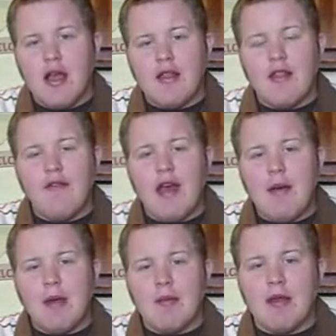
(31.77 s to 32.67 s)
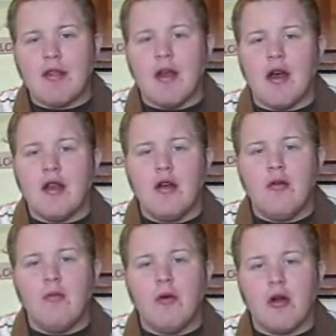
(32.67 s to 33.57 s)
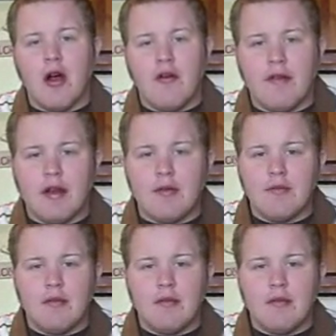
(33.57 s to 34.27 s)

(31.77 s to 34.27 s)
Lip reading: has the fat babies on more often.